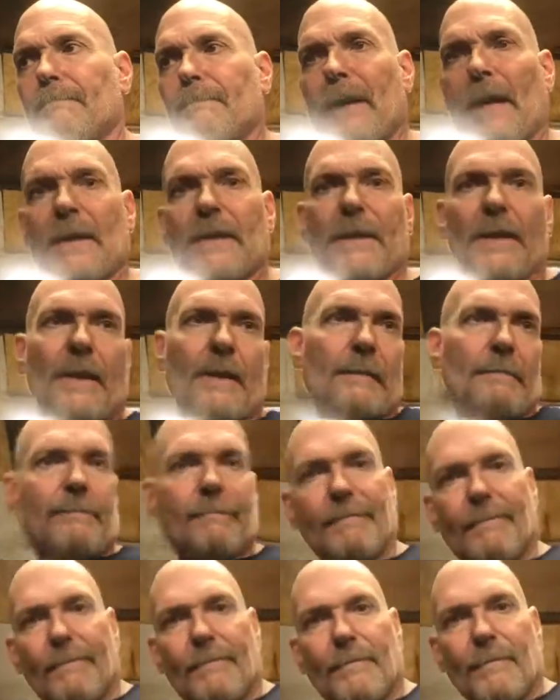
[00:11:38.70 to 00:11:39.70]
that's it,
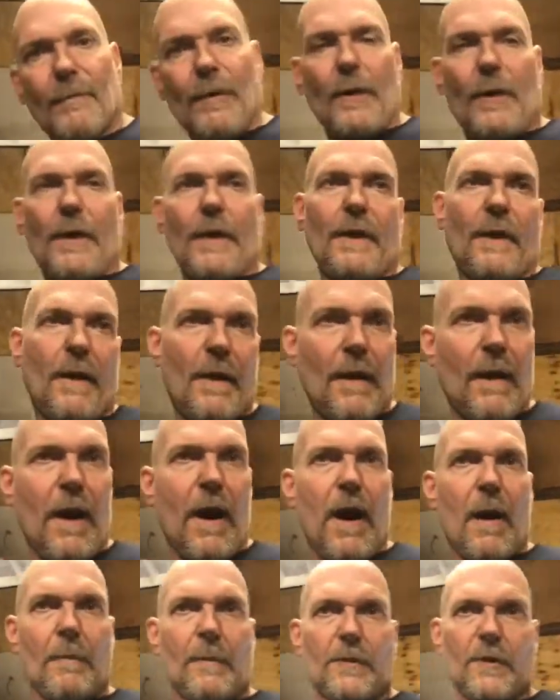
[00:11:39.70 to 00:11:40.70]
really.
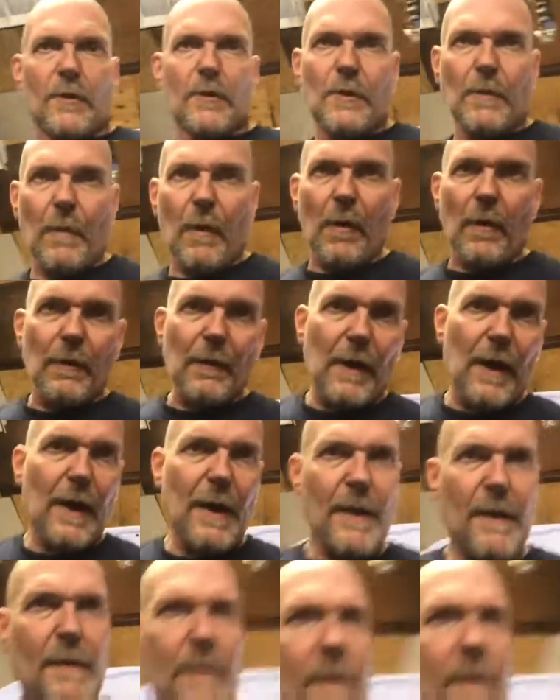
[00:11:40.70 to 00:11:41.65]
So tomorrow night